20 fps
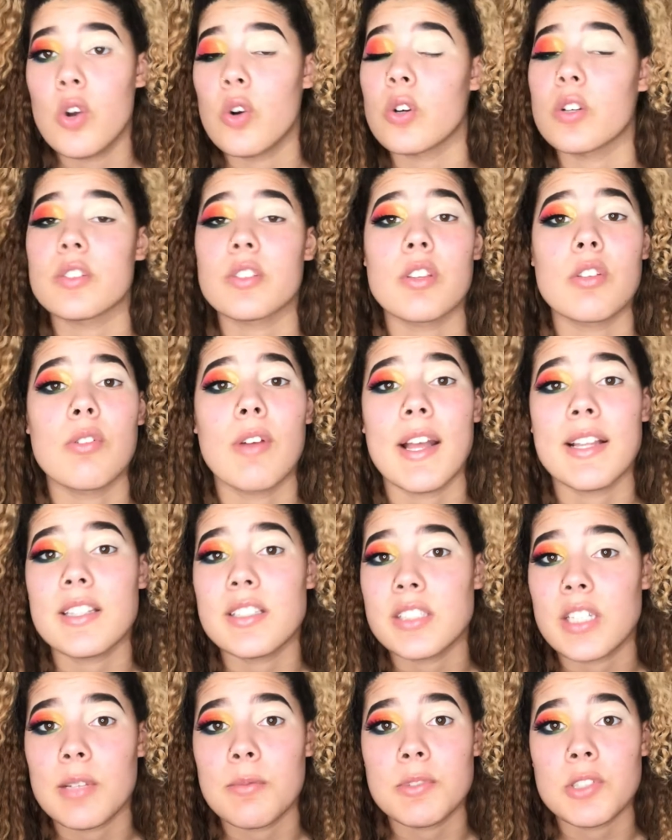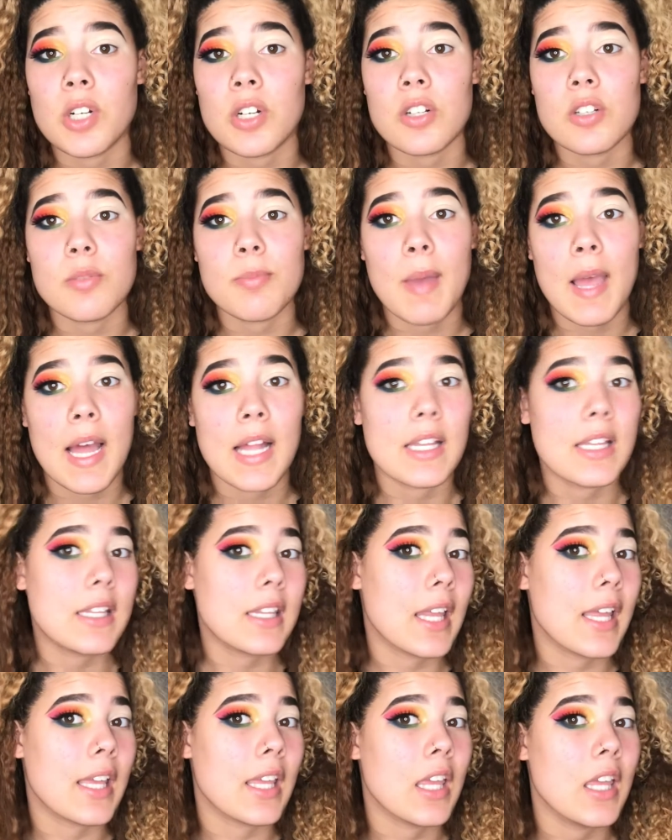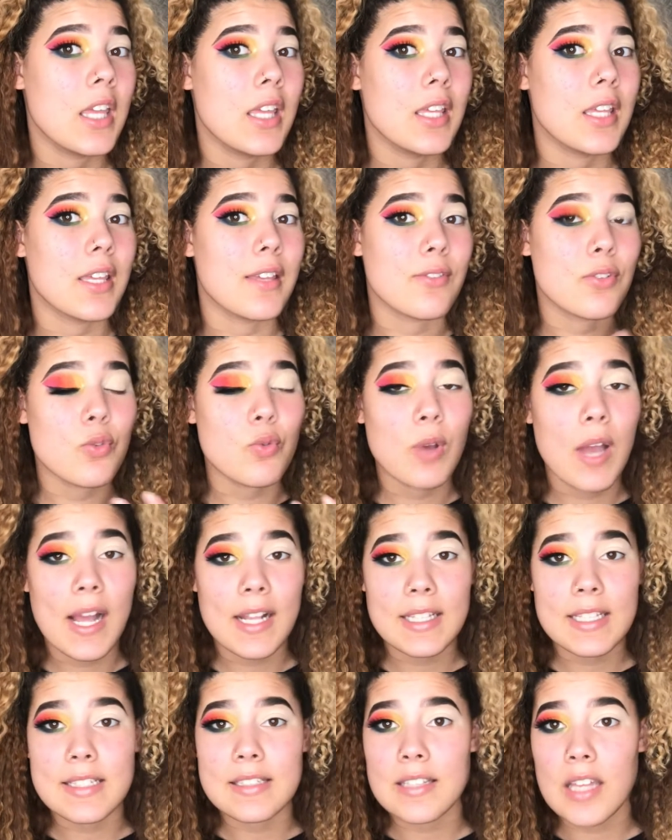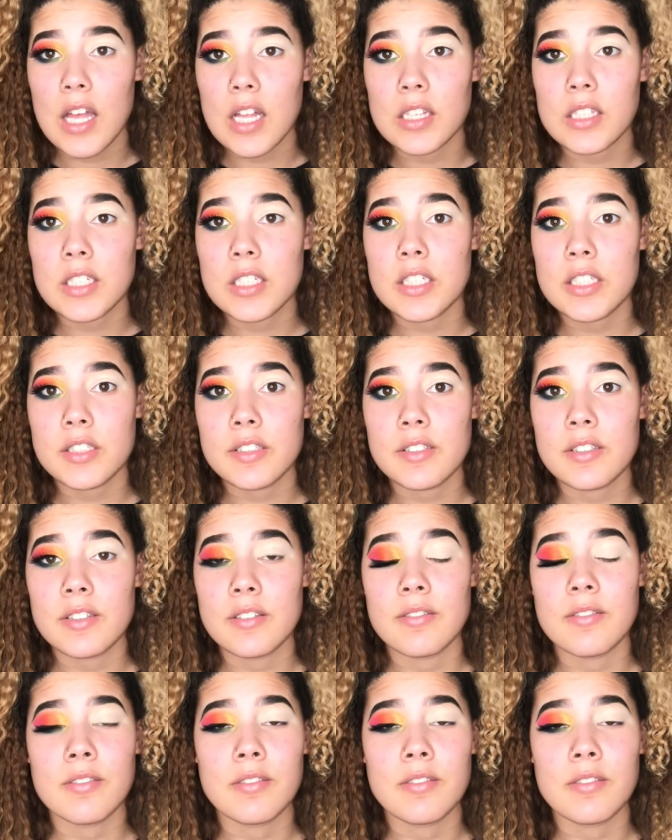or so you got the James Charles palette, like if you got these colors